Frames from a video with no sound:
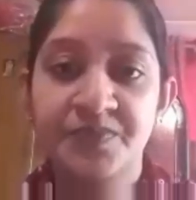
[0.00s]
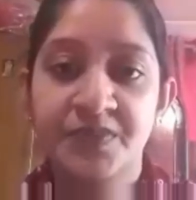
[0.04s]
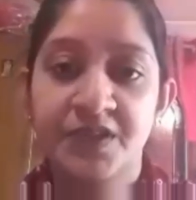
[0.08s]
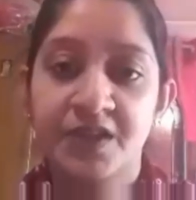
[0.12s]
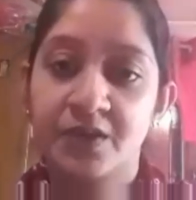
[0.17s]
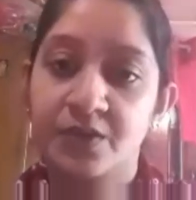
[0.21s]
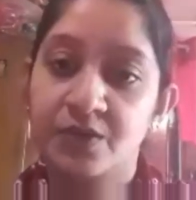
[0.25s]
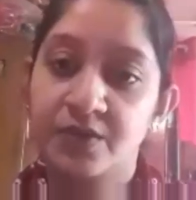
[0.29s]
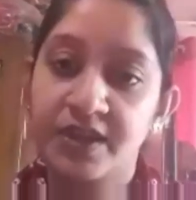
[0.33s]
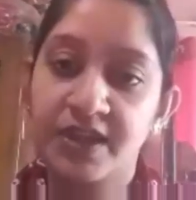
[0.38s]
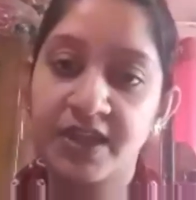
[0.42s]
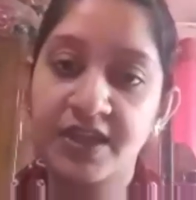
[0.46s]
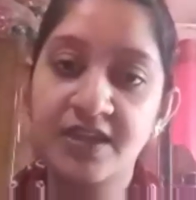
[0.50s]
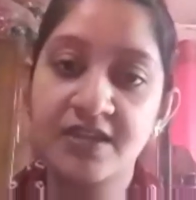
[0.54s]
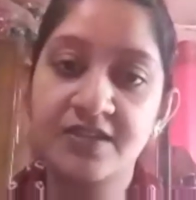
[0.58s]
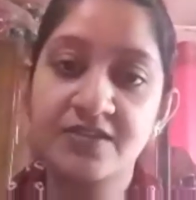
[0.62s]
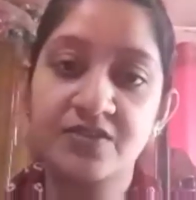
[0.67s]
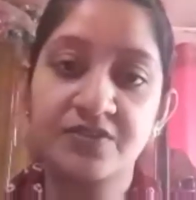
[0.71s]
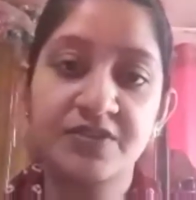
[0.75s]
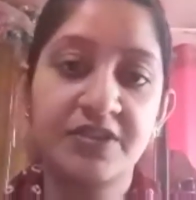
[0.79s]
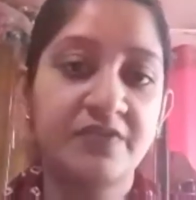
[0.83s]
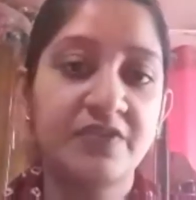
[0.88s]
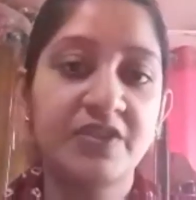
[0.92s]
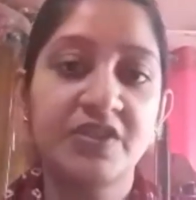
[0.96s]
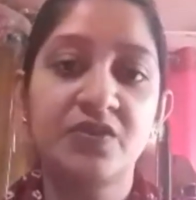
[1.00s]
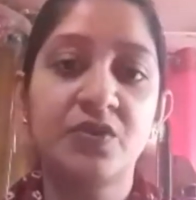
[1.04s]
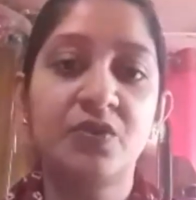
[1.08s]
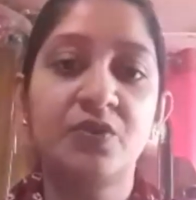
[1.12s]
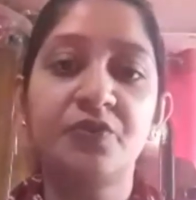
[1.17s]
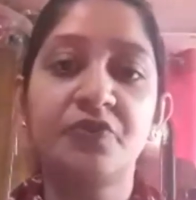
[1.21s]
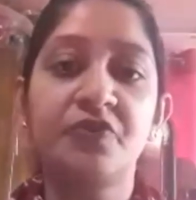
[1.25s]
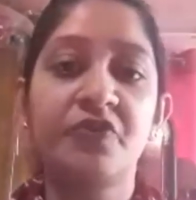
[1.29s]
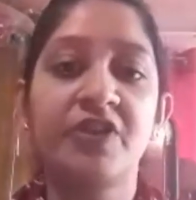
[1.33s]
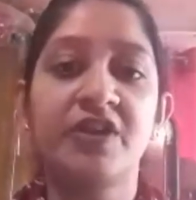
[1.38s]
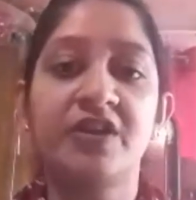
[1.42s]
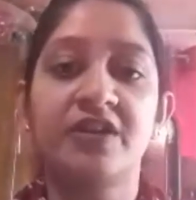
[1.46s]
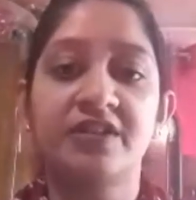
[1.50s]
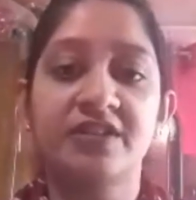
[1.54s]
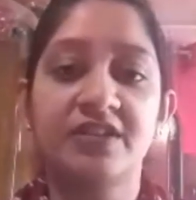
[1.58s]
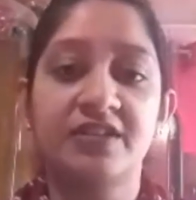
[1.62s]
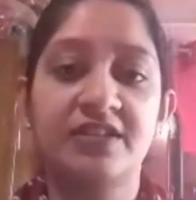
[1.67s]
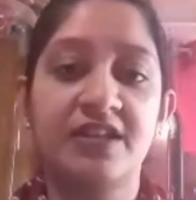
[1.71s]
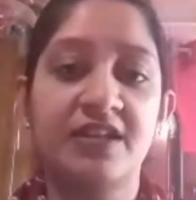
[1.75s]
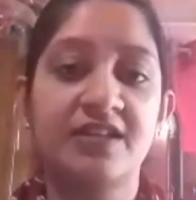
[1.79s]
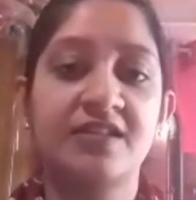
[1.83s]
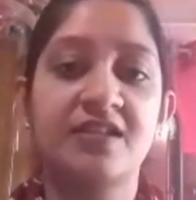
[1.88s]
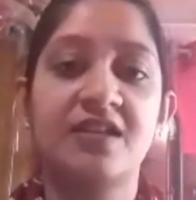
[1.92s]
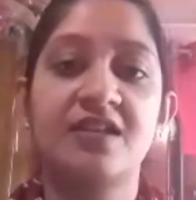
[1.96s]
Okay, so there was no fear that
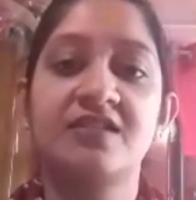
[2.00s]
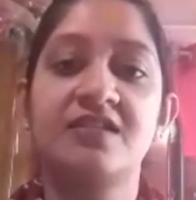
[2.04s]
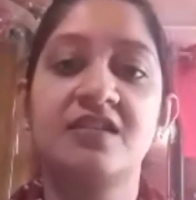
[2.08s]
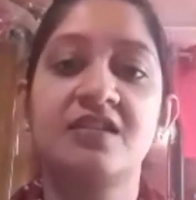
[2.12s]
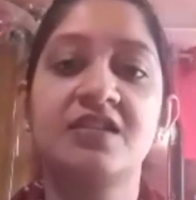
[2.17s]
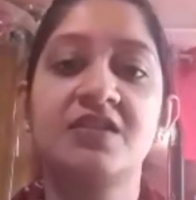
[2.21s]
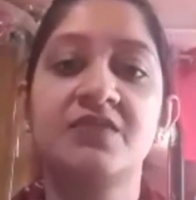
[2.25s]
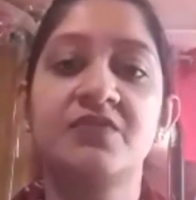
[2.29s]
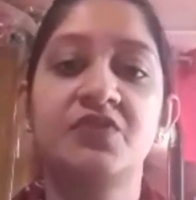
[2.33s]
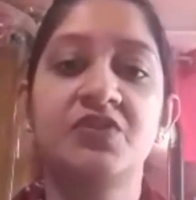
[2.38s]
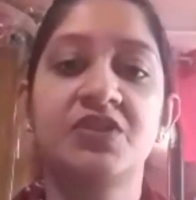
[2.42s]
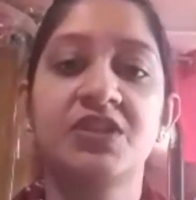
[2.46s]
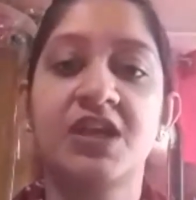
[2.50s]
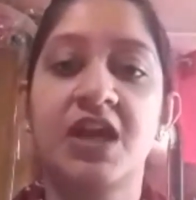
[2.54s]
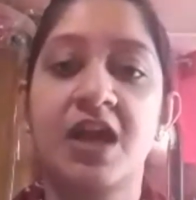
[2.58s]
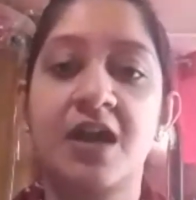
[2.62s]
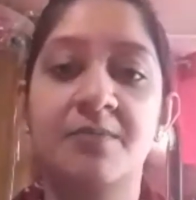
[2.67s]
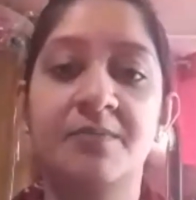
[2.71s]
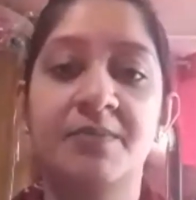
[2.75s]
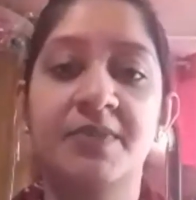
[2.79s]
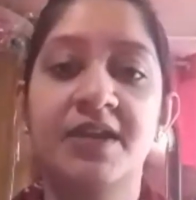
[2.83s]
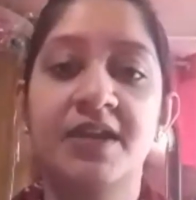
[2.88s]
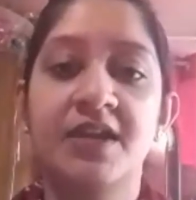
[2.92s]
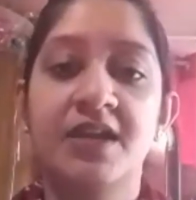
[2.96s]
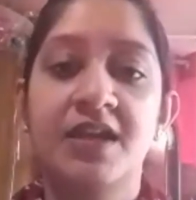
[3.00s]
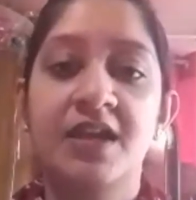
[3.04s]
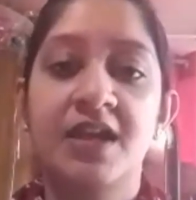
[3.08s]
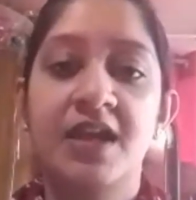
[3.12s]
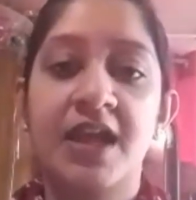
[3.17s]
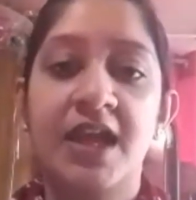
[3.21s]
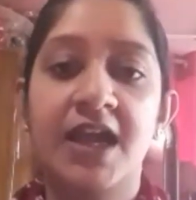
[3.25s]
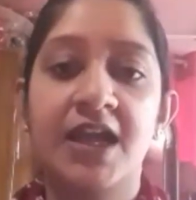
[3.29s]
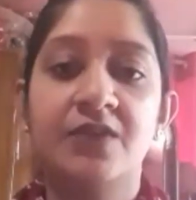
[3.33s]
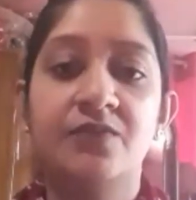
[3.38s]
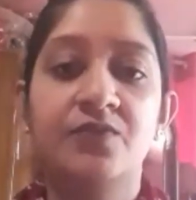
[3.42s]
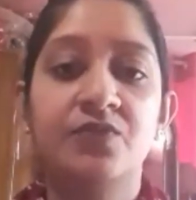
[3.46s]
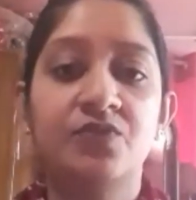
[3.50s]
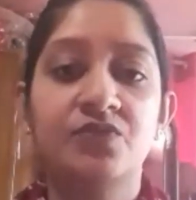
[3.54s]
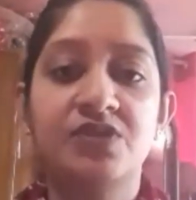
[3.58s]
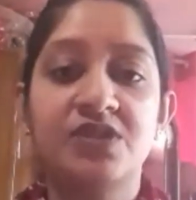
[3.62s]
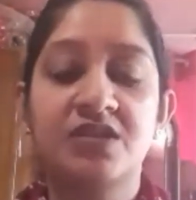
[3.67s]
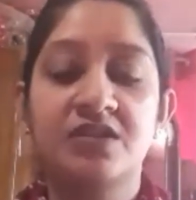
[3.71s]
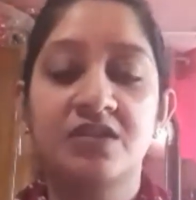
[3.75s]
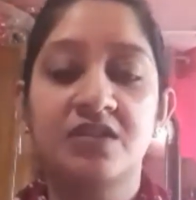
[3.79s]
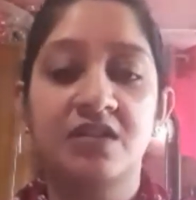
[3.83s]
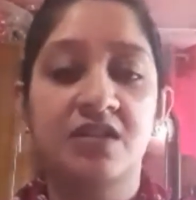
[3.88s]
the assassins would come and would